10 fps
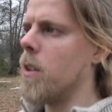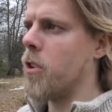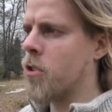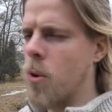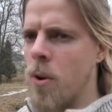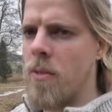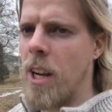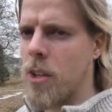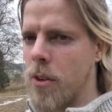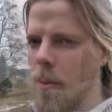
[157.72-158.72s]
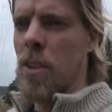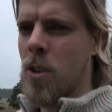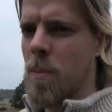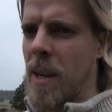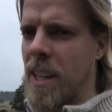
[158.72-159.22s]
you score a victory, you
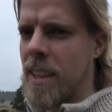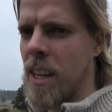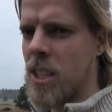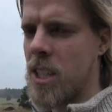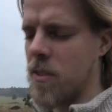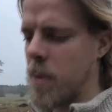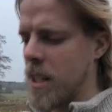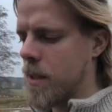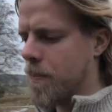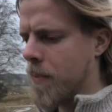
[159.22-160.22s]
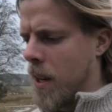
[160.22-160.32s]
complete an achievement.